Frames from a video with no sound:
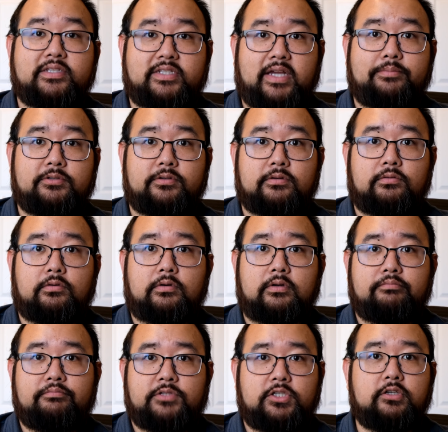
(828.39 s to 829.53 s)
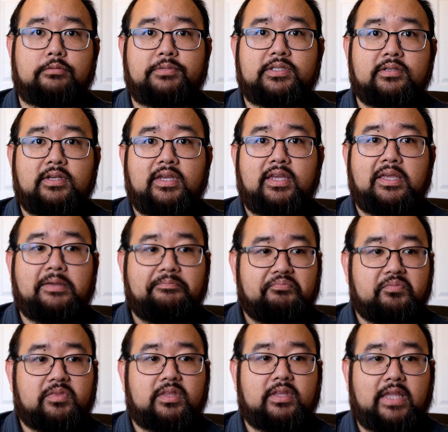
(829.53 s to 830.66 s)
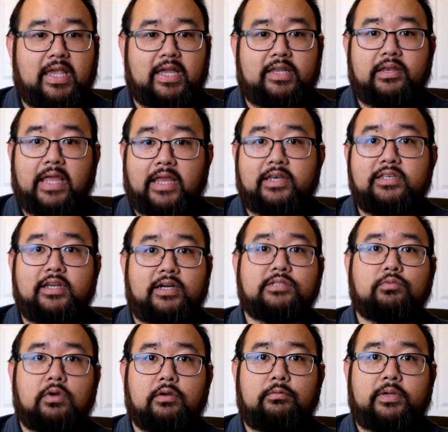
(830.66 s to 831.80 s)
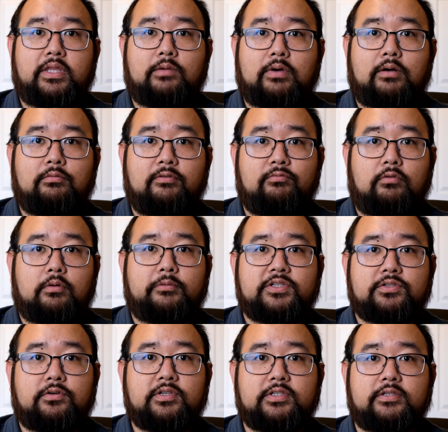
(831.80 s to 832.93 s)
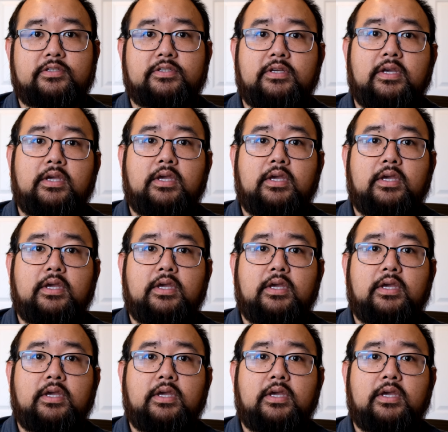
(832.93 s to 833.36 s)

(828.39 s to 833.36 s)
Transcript: adapter or tubes. And it does work really well with warmer sources.